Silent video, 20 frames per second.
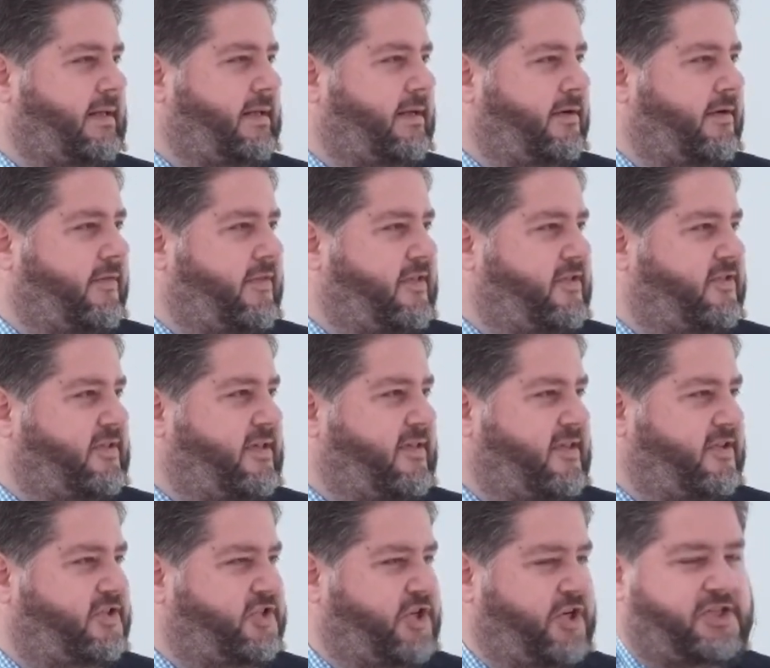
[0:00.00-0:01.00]
You know, this is
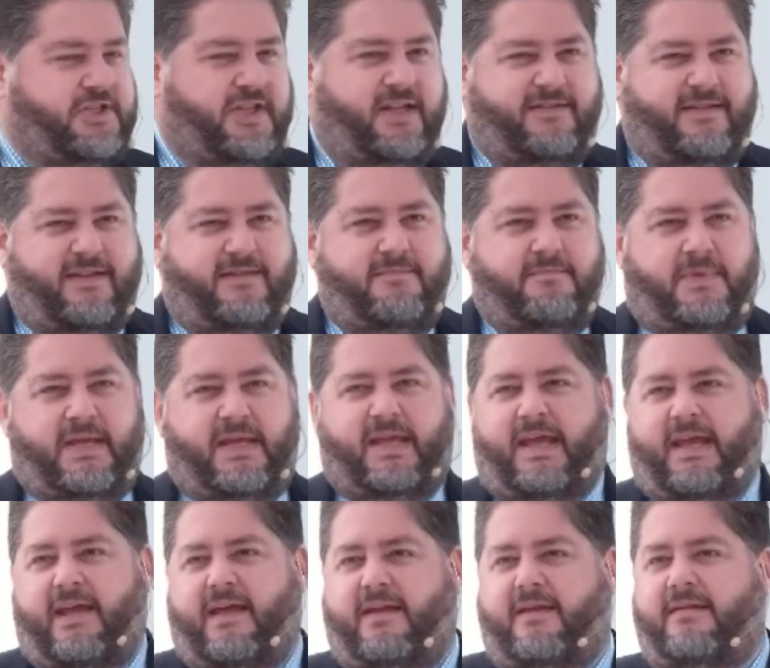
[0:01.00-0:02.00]
a church that didn't
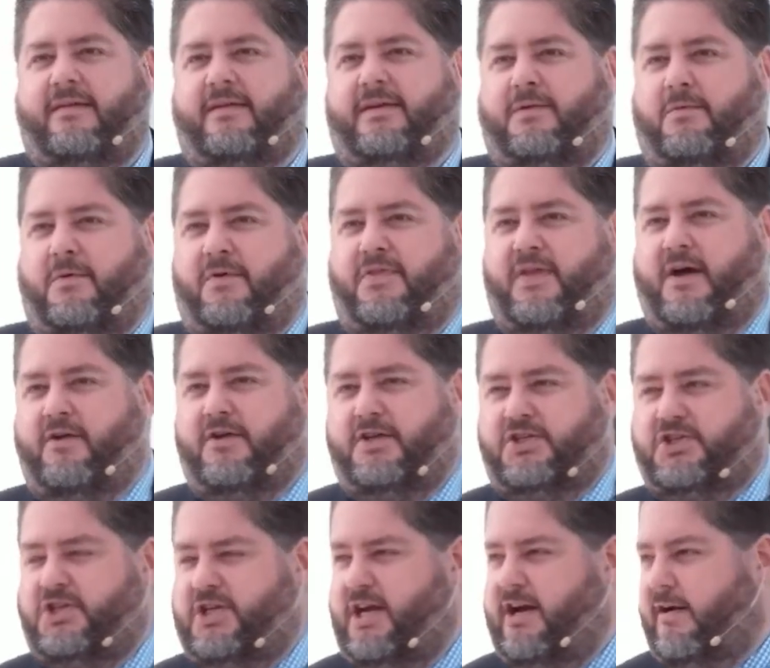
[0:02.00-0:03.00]
begin without its
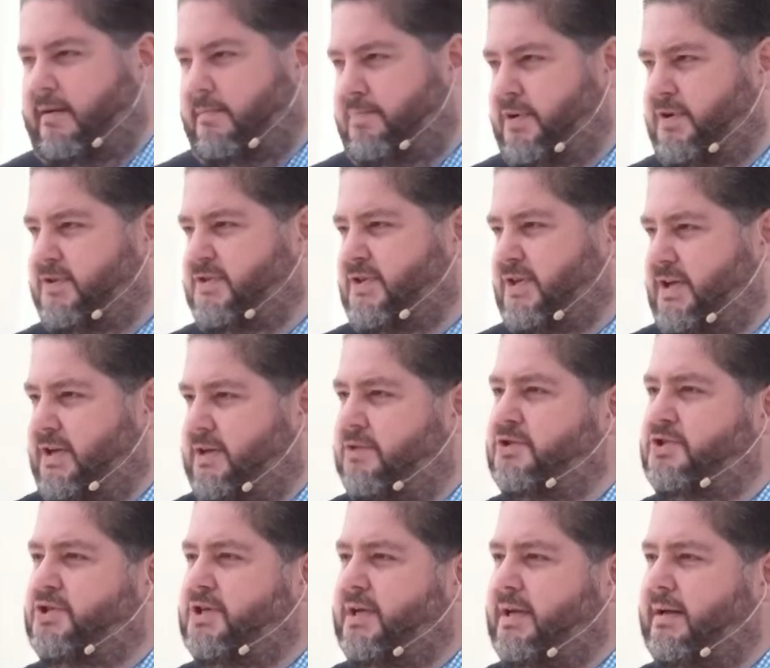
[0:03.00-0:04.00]
share of
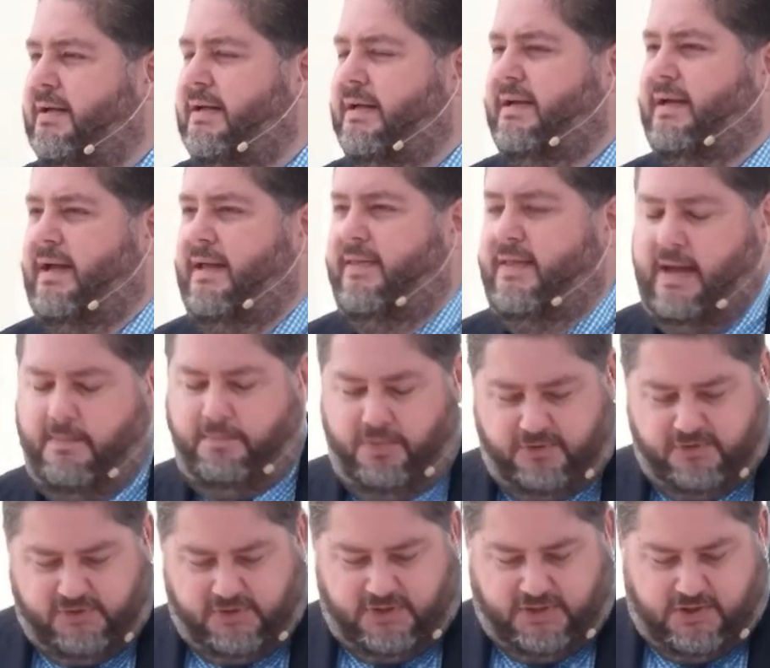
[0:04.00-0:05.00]
persecution, and that
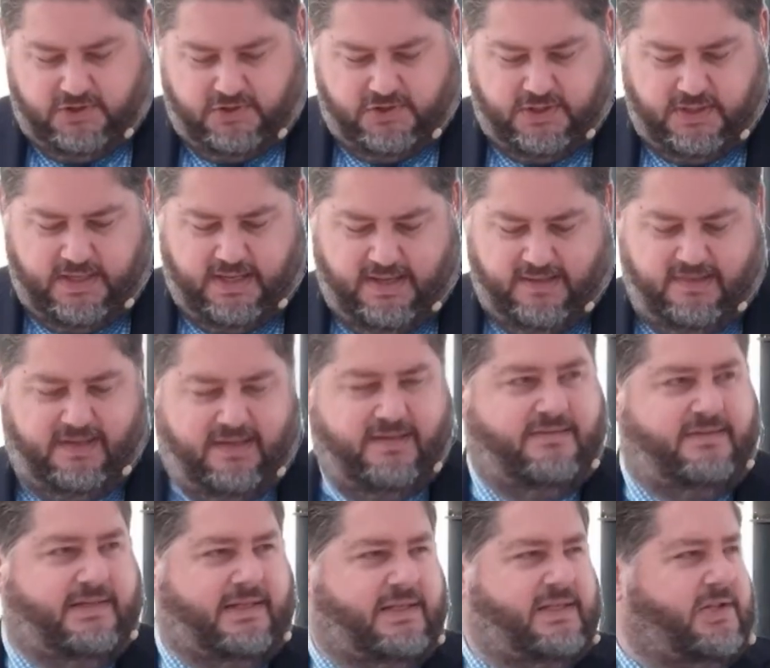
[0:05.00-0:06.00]
persecution has
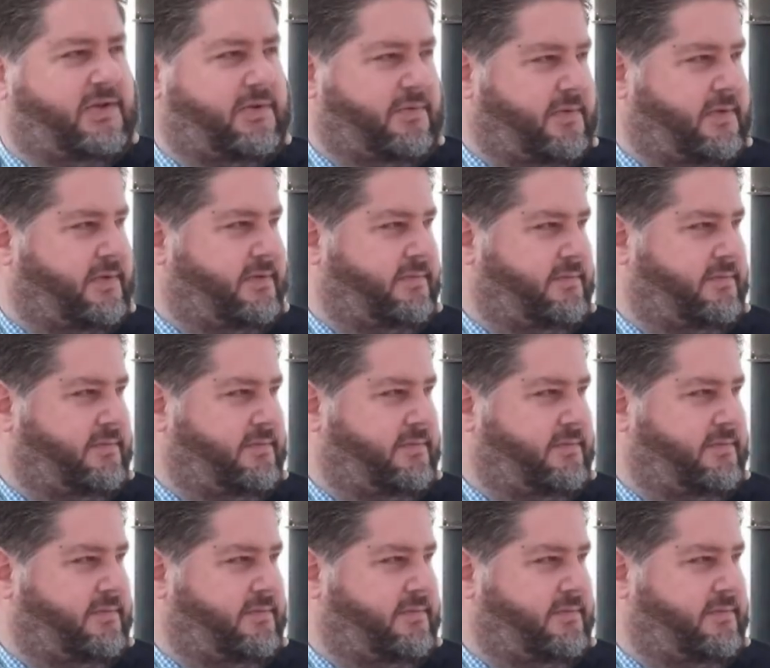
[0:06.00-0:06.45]
continued.